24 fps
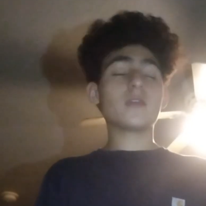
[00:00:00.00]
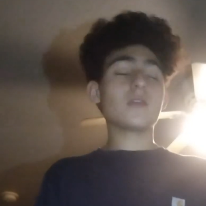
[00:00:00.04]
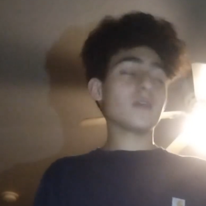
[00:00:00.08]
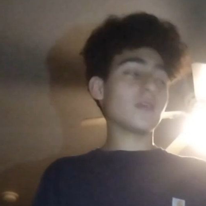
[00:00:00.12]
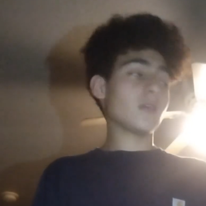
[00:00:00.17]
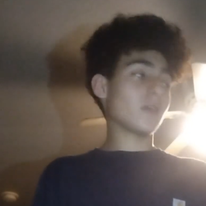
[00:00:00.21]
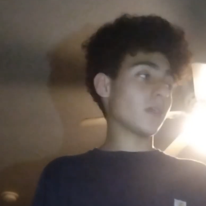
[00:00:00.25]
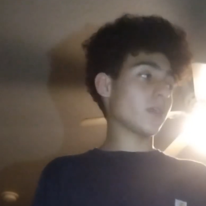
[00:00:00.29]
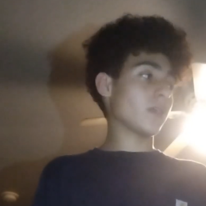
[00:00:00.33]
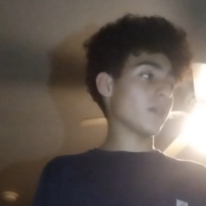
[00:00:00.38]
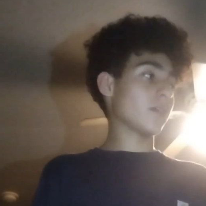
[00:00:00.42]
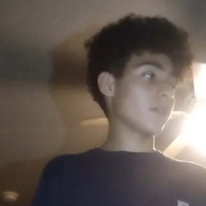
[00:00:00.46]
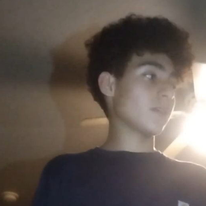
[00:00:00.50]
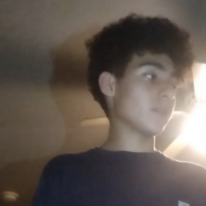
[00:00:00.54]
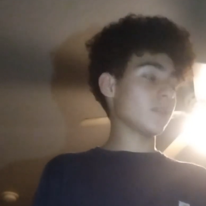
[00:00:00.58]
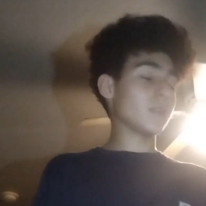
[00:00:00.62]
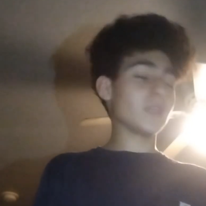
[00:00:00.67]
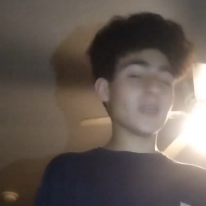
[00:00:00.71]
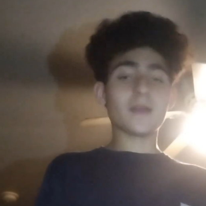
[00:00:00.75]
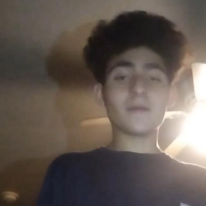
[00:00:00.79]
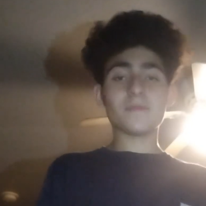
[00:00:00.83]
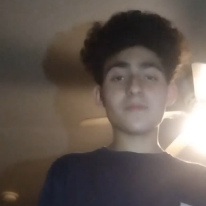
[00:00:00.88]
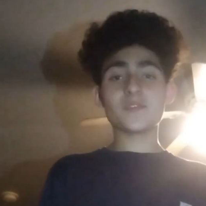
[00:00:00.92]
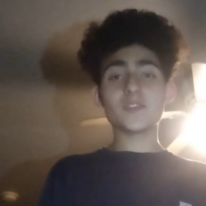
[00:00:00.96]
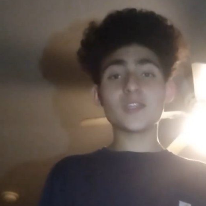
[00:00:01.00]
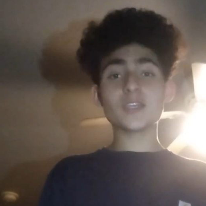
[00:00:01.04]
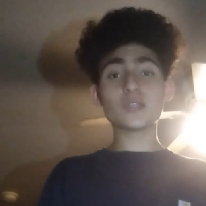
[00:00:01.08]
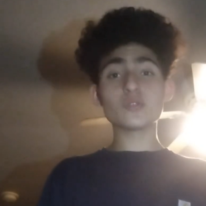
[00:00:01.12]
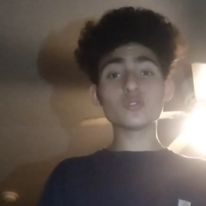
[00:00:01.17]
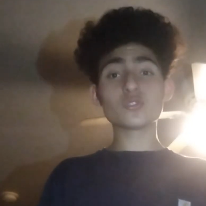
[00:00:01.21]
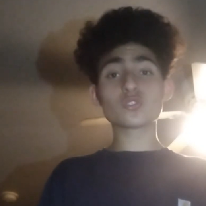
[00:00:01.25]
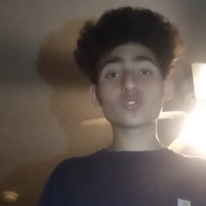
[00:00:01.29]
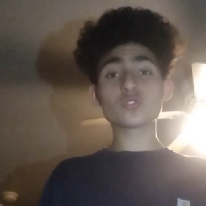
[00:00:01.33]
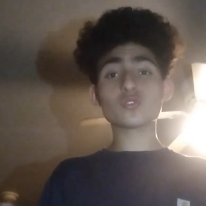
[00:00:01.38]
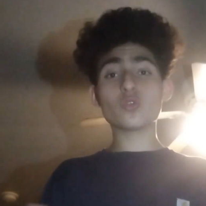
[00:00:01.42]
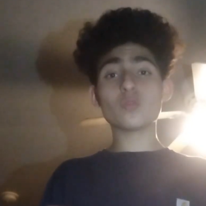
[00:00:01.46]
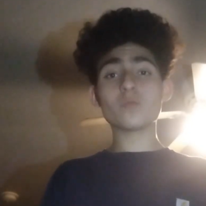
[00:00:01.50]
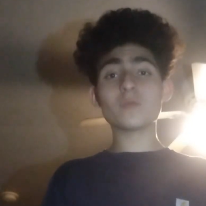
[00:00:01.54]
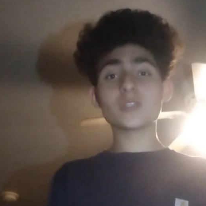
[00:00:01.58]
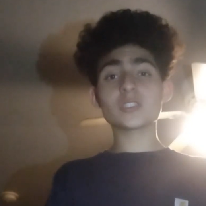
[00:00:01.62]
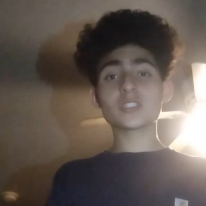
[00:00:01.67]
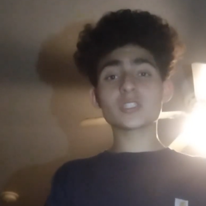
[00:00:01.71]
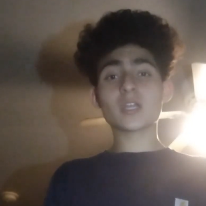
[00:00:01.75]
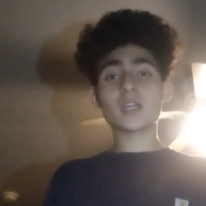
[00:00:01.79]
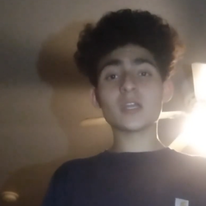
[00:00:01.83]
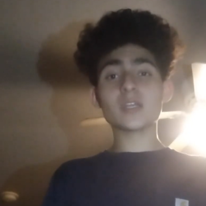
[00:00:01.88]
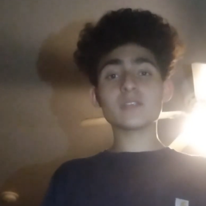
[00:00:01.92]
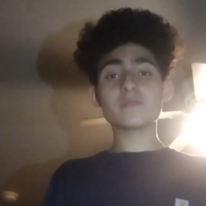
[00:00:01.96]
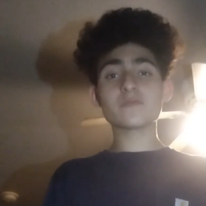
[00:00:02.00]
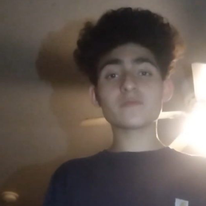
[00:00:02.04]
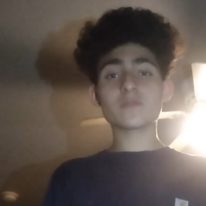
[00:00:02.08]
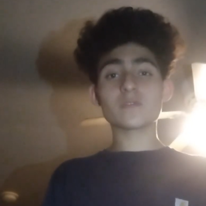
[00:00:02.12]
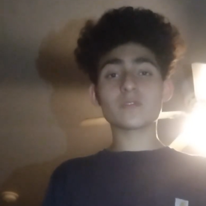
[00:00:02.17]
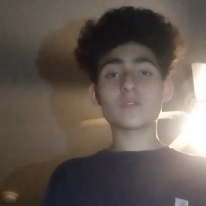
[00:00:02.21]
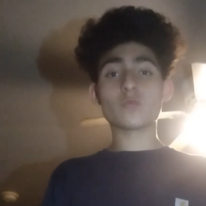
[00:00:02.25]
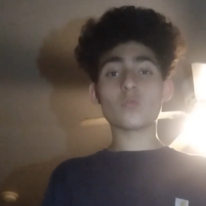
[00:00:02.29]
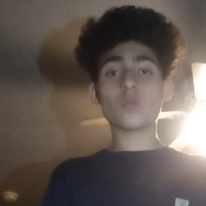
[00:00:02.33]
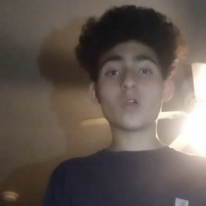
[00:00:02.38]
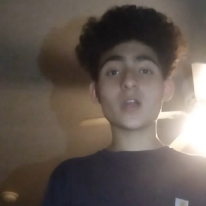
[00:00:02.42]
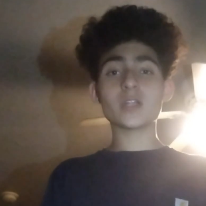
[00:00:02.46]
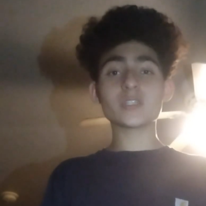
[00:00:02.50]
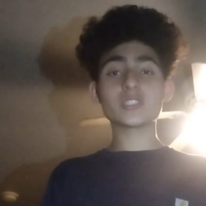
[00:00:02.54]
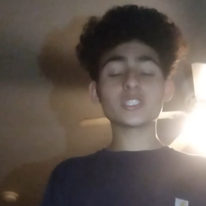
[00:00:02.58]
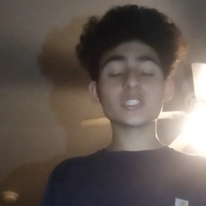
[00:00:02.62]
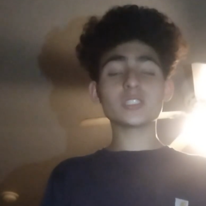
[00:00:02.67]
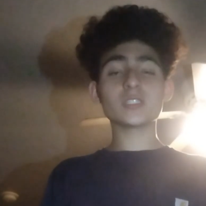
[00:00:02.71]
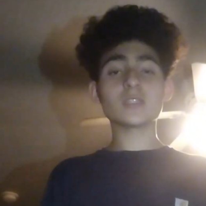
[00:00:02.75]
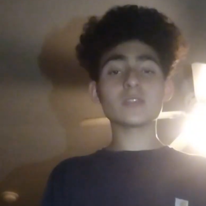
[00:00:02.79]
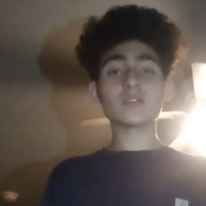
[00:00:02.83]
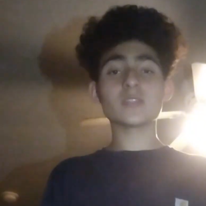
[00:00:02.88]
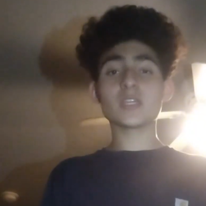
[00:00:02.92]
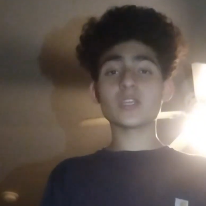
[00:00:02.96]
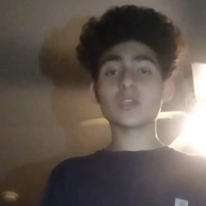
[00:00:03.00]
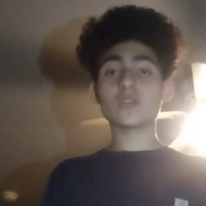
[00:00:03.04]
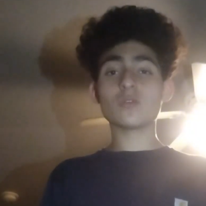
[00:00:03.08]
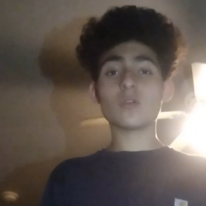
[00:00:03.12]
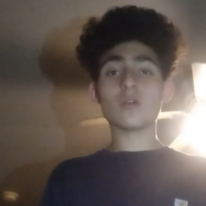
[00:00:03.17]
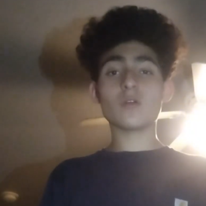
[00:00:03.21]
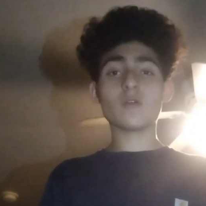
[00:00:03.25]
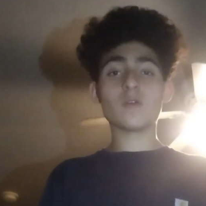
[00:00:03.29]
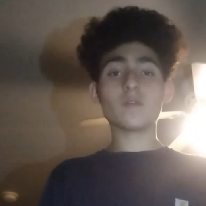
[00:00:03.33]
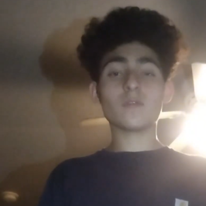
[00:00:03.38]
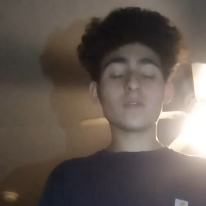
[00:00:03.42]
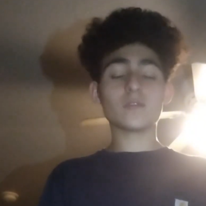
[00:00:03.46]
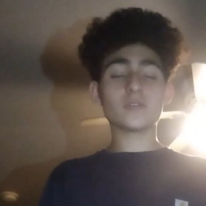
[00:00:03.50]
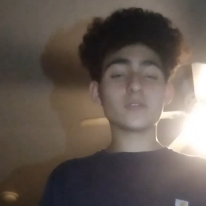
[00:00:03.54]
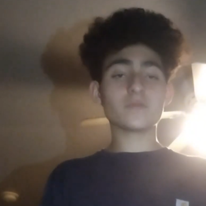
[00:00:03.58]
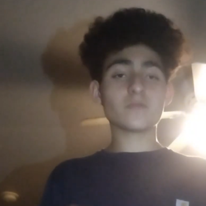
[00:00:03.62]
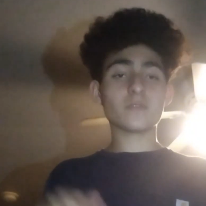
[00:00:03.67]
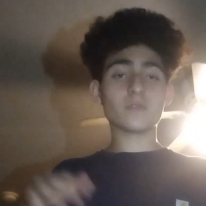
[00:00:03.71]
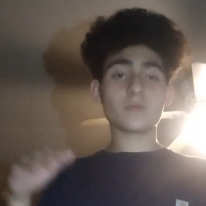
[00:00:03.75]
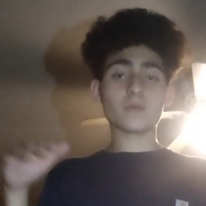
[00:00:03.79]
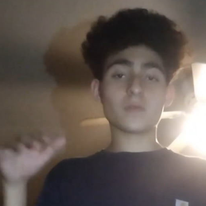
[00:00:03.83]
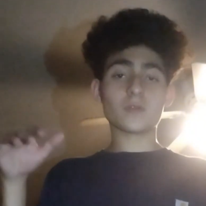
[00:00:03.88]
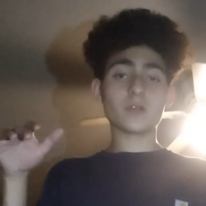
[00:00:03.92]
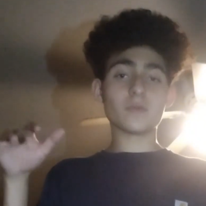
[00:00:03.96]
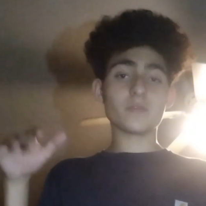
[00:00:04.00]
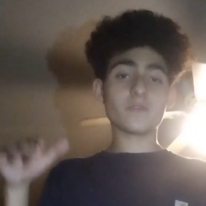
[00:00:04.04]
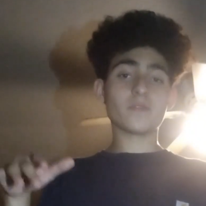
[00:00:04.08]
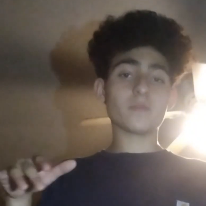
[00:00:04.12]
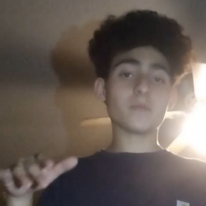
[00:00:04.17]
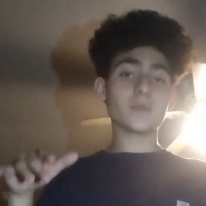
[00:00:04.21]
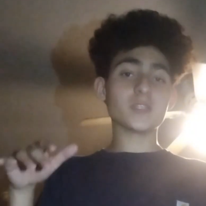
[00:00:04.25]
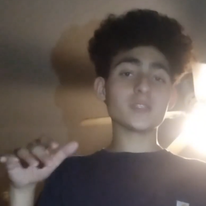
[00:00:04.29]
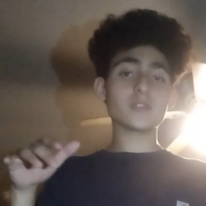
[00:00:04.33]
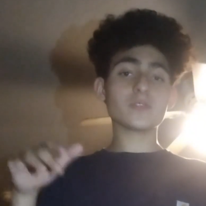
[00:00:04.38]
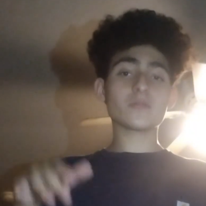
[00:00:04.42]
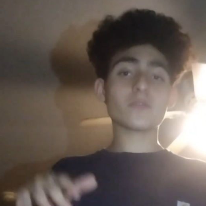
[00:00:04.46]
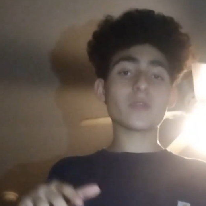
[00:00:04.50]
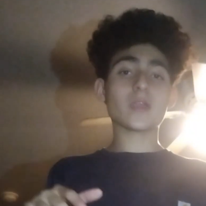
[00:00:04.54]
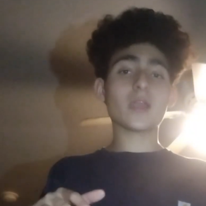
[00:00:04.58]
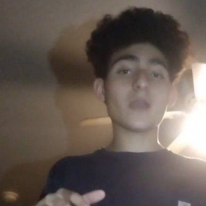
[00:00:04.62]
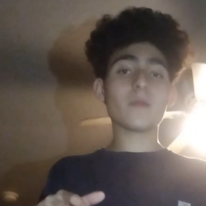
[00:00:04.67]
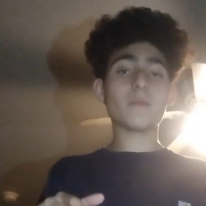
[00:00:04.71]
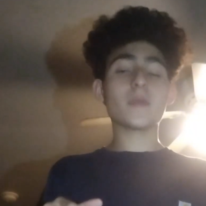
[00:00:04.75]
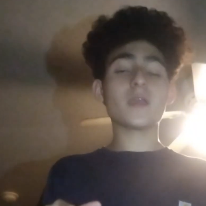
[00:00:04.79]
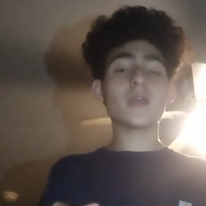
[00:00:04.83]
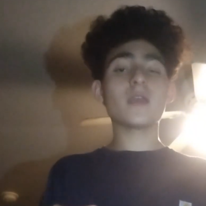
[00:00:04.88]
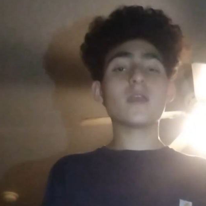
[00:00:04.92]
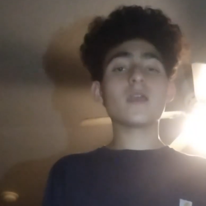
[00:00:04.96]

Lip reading: And yeah, thank you so much, guys, for watching. Thank you all those for coming from Instagram.